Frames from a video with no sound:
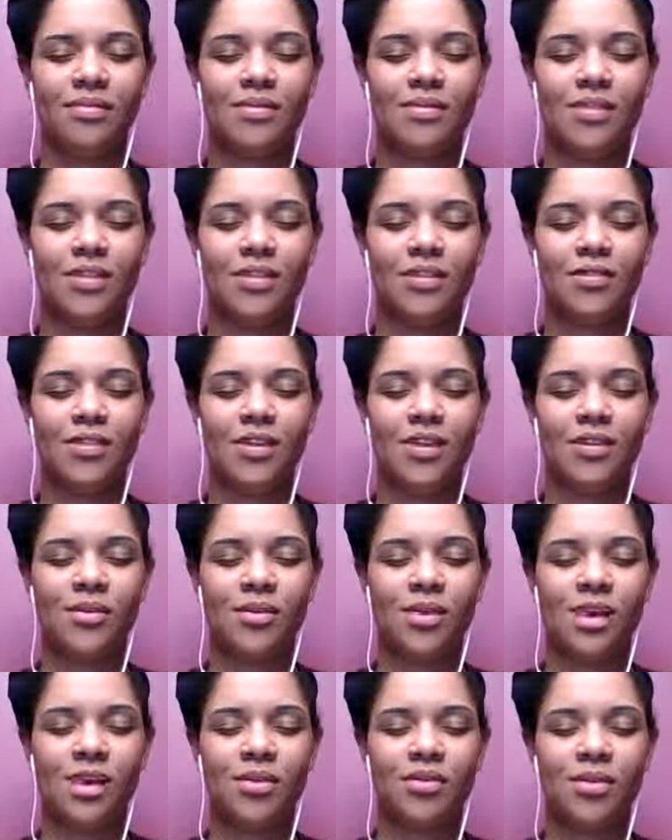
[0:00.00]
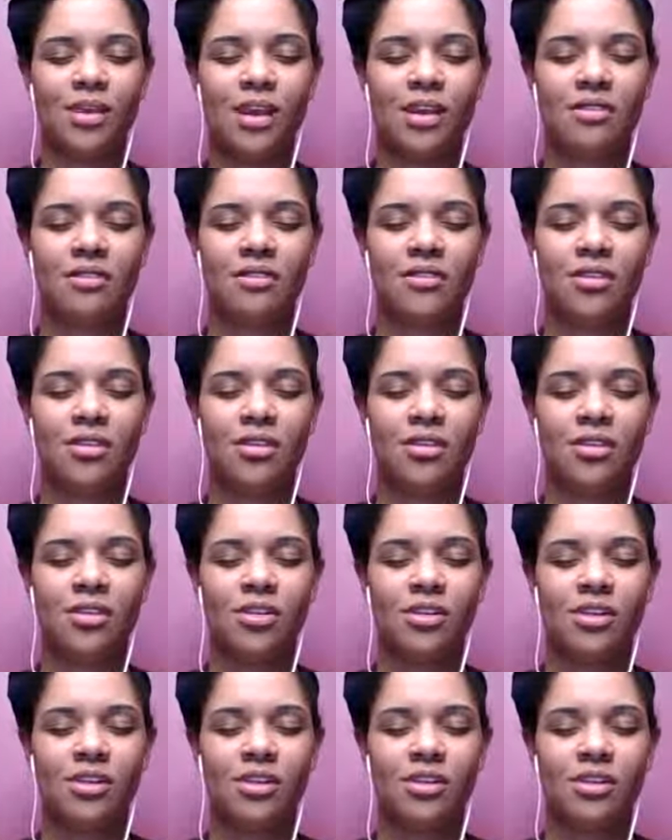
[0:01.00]
you're feeling really
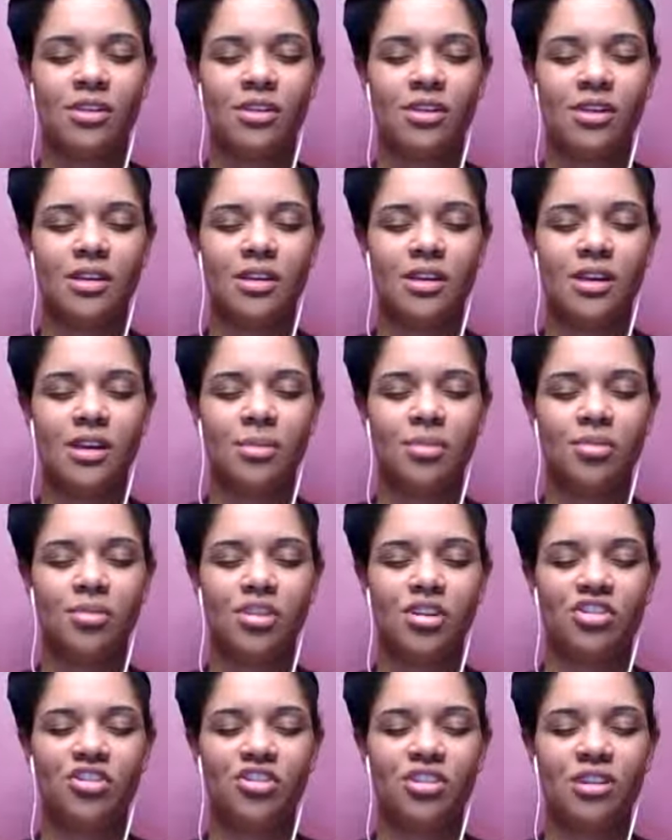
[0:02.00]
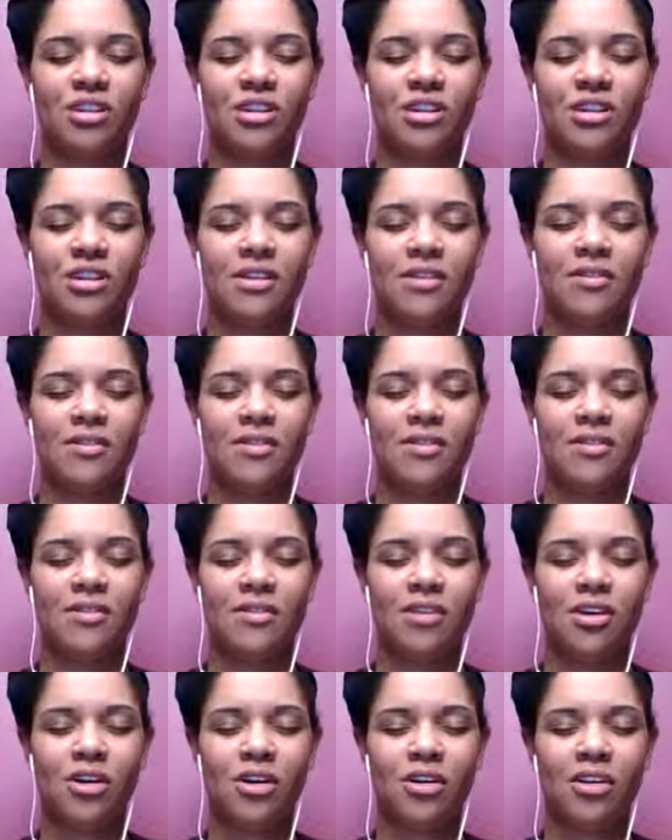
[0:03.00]
grateful and appreciative of
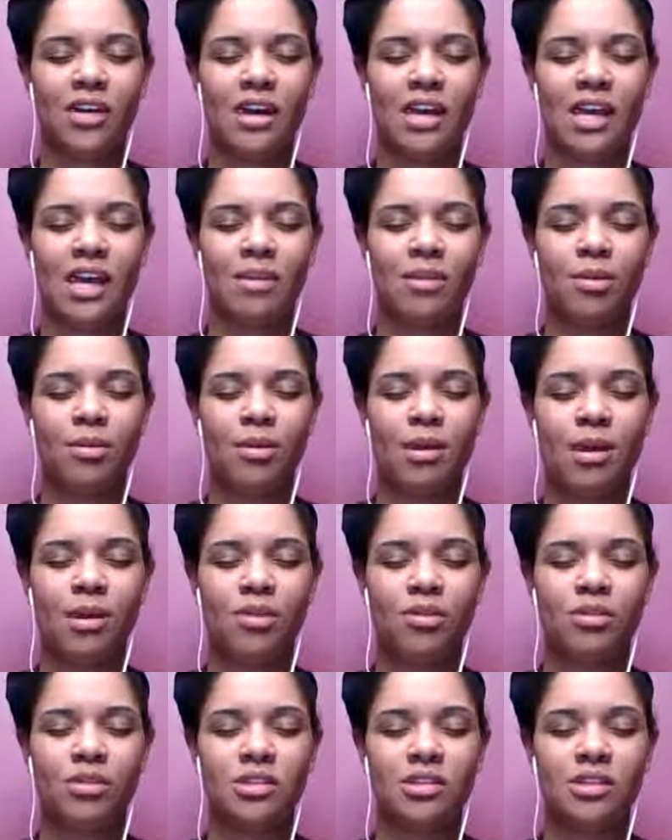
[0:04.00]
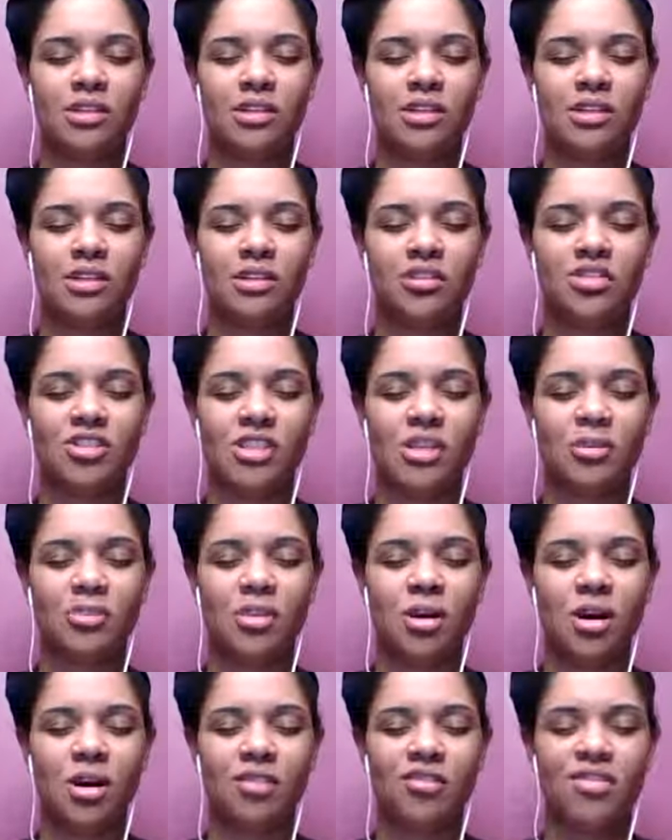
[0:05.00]
all that came about and just how
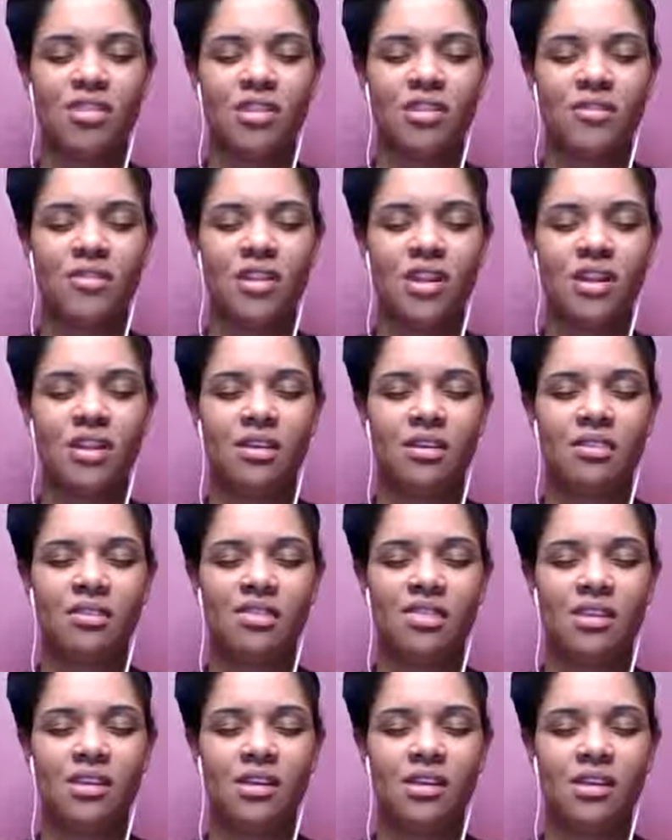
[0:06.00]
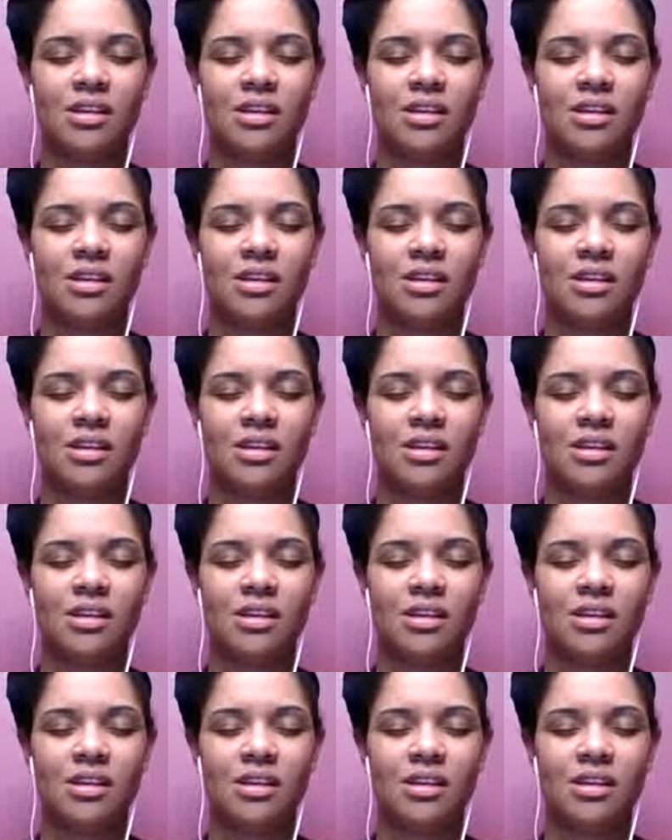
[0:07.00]
positive it is.